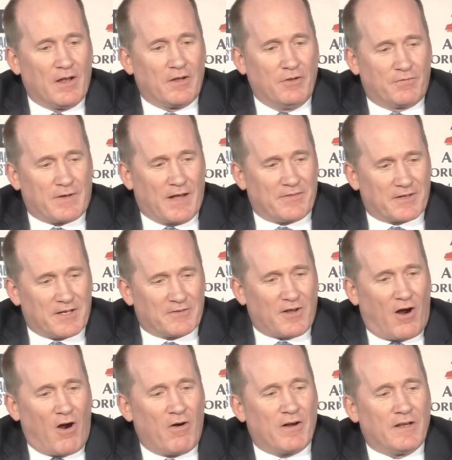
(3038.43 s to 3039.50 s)
you've got the
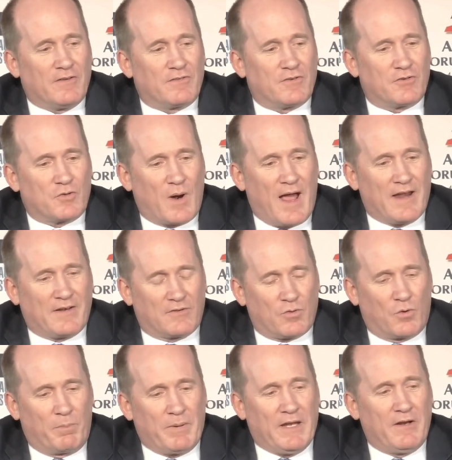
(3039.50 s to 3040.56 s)
Qataris trying to
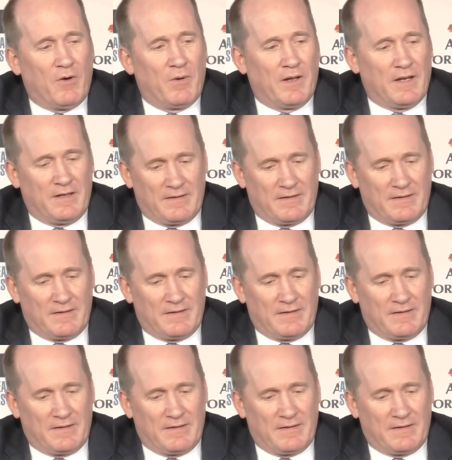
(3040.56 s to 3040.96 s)
torpedo it,